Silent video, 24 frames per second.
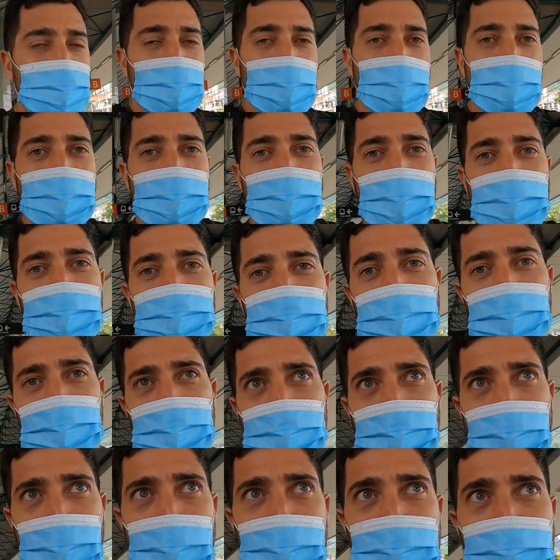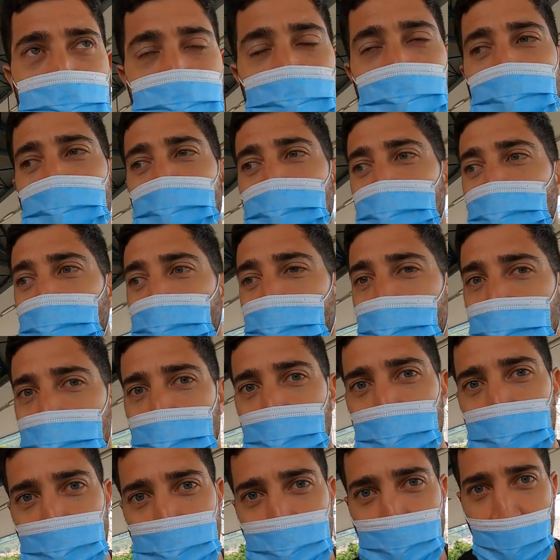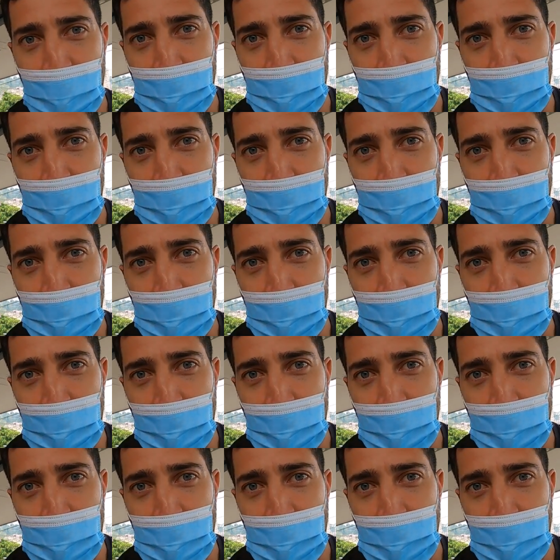we need to get to the bus within